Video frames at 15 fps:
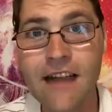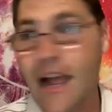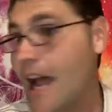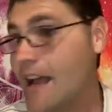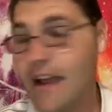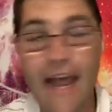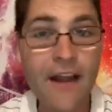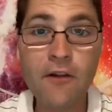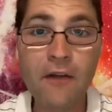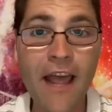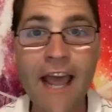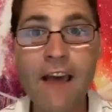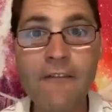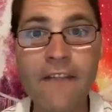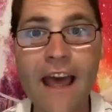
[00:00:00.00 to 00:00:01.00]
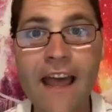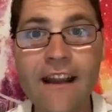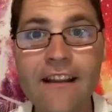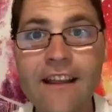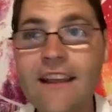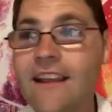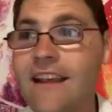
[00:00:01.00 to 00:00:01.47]
I, I don't have that.
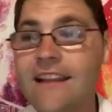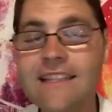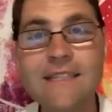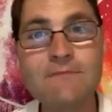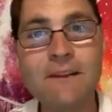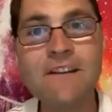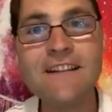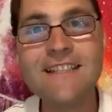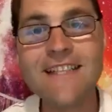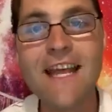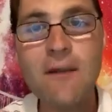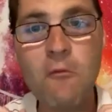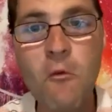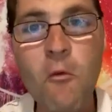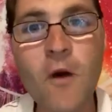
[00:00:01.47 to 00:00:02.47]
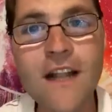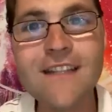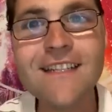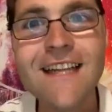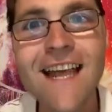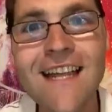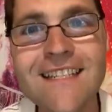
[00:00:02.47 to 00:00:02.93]
And Spirit said, What
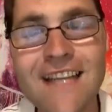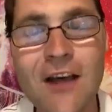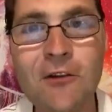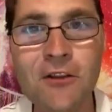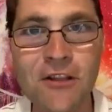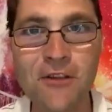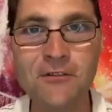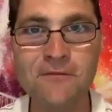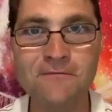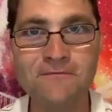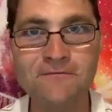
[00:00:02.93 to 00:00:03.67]
did I tell you?